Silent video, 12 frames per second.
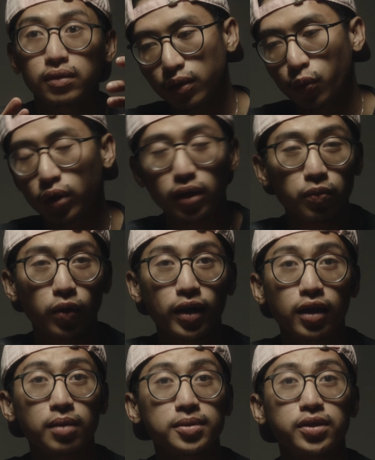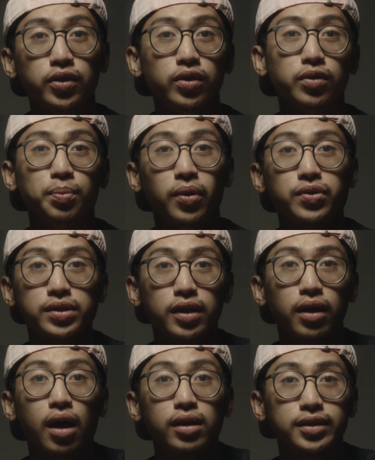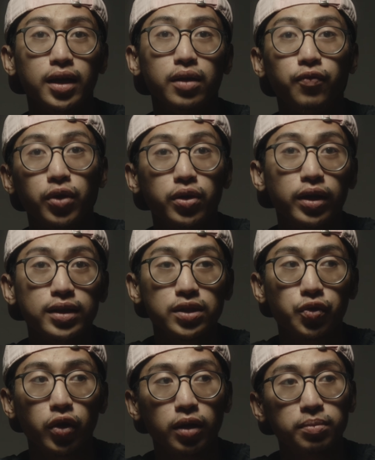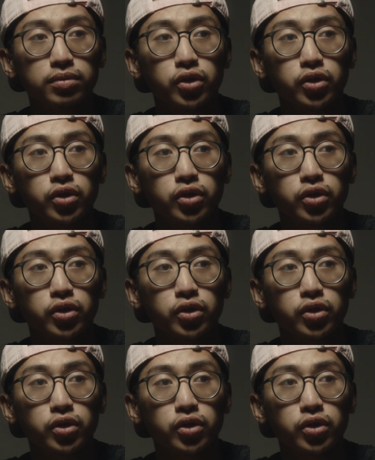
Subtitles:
When it comes to posting content for your Instagram,